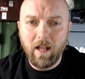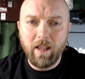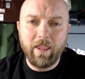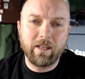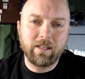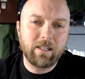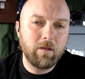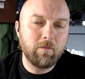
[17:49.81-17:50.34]

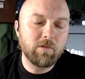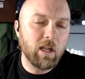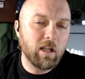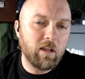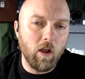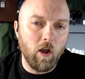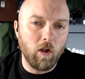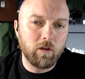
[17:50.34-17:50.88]
that seems like
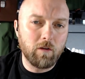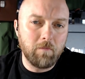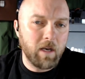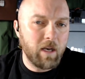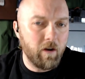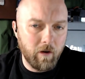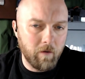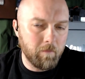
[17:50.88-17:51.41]
the ultimate
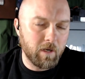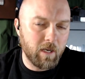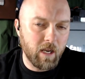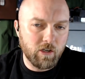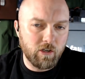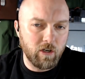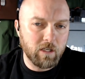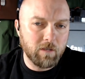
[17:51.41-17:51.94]
hearing
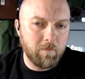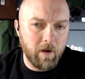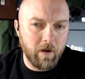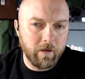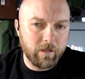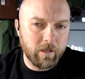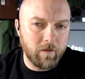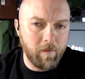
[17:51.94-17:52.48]
protection
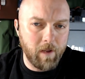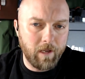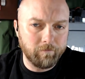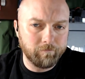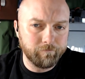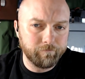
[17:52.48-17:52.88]
experience to me.